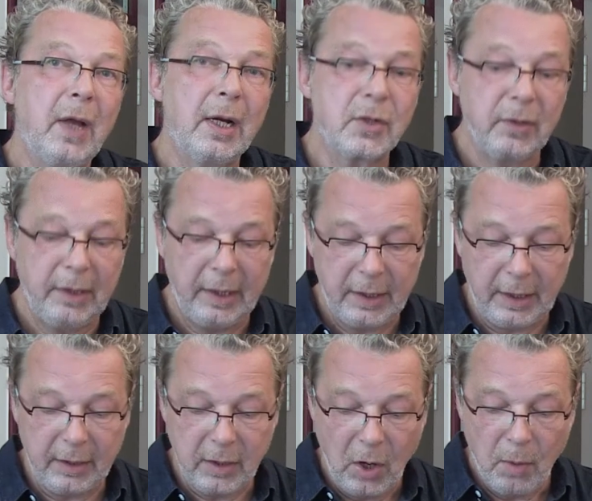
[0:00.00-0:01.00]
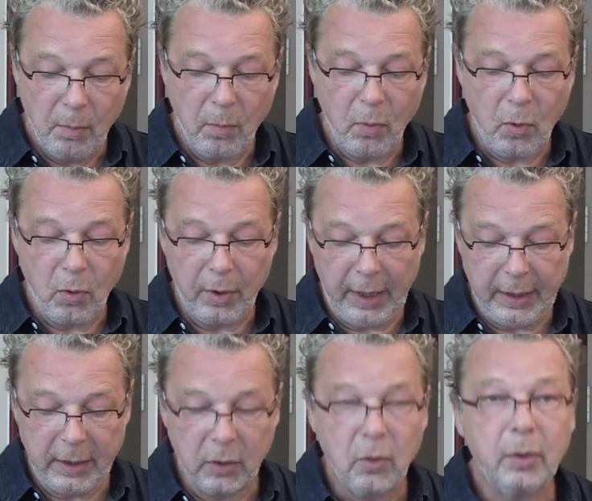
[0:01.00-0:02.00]
actually think more
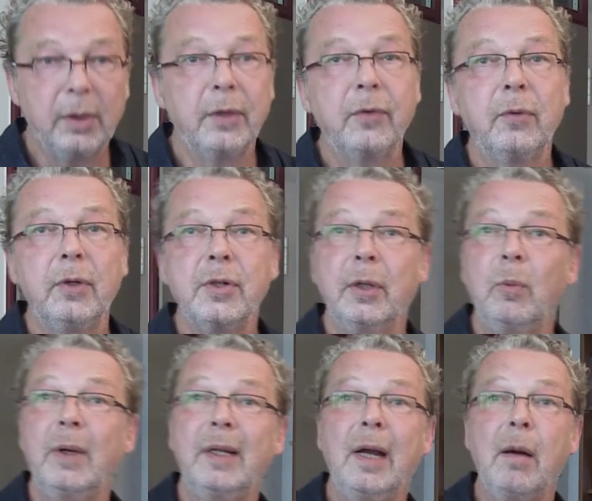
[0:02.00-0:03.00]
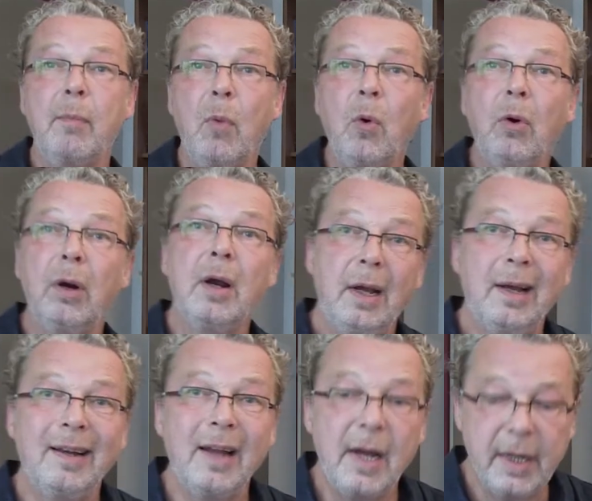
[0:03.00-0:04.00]
in accordance to each other, where they are more
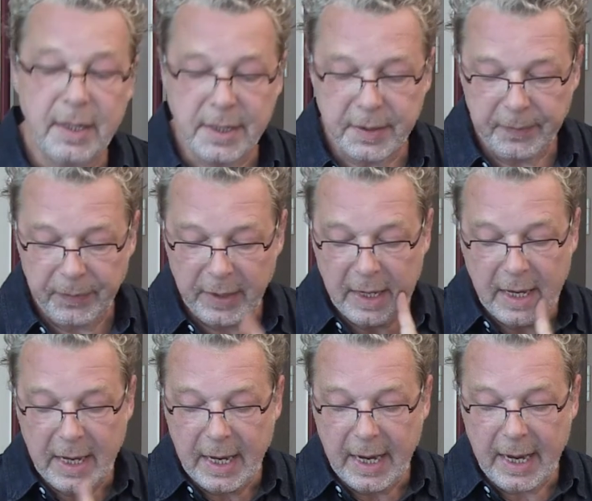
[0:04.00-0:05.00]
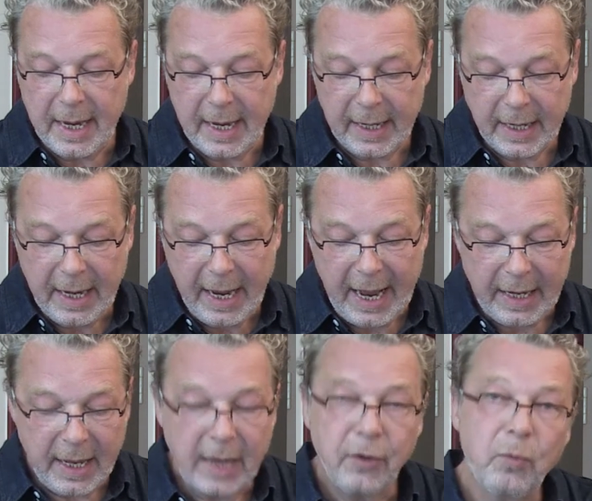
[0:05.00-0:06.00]
aligned?
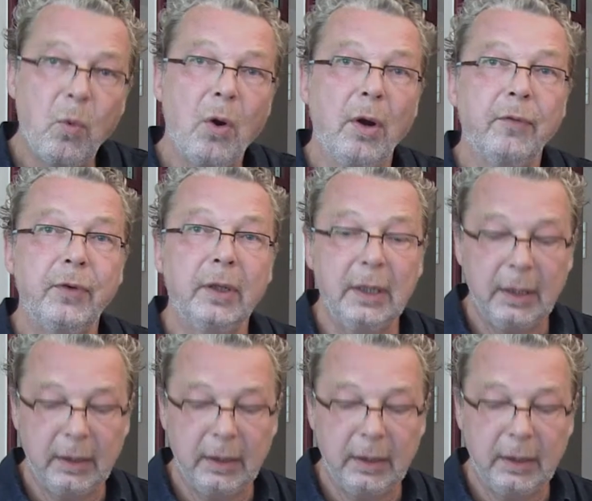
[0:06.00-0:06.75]
And that is one of the